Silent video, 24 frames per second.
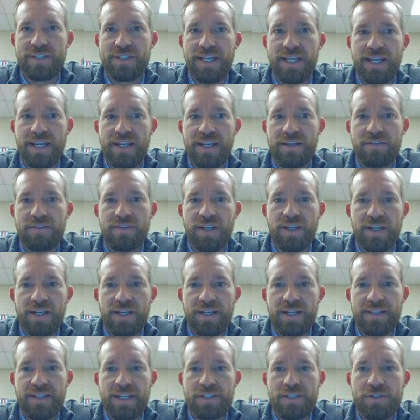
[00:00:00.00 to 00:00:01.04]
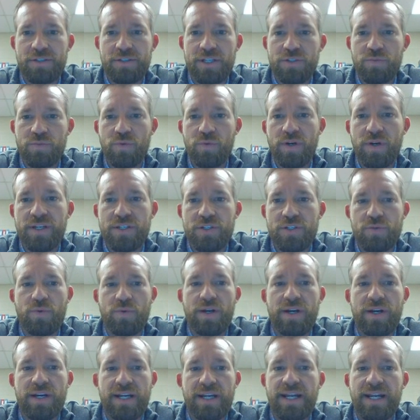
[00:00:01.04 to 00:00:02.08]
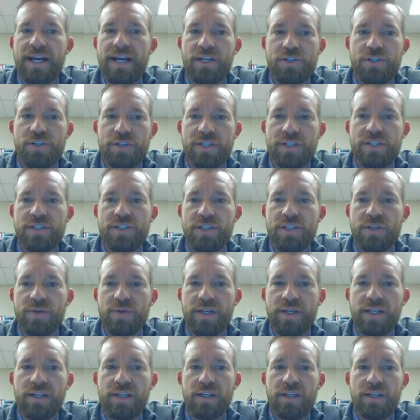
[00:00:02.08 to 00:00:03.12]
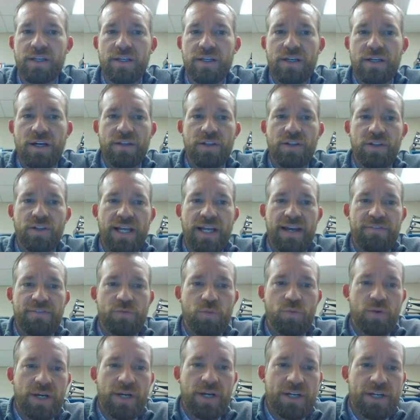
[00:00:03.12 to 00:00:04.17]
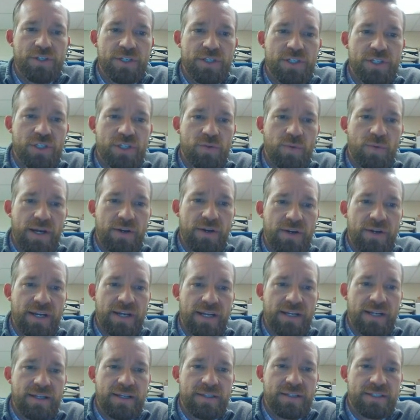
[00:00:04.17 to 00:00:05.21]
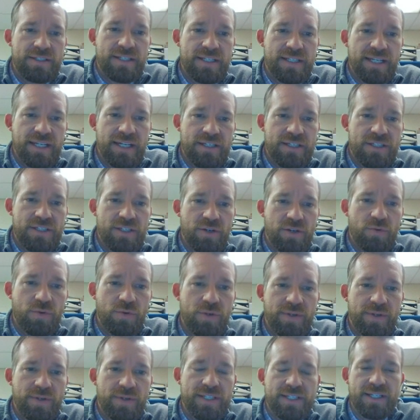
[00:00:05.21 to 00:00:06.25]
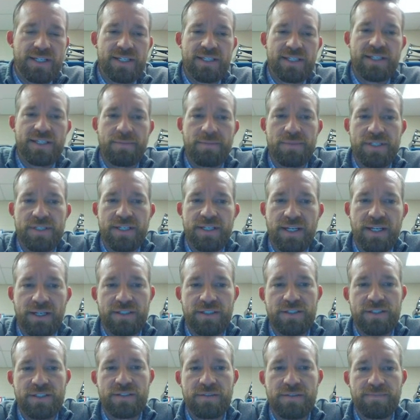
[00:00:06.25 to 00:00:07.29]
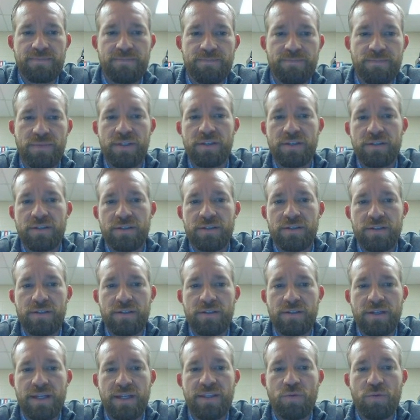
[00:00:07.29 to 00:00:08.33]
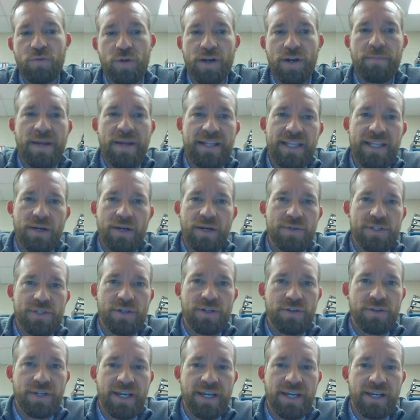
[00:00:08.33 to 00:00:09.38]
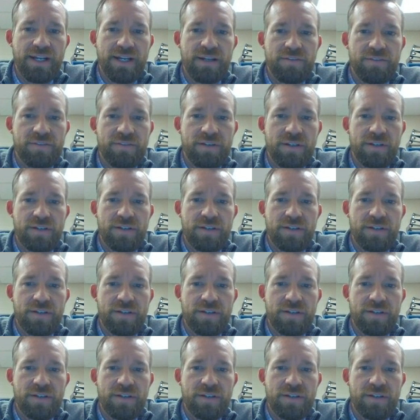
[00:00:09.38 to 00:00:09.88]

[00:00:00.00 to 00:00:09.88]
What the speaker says: is negative, and that's because what squaring actually is doing. On the left, we're actually squaring 6, so we're doing 6 times 6. And then we're going to make that result negative.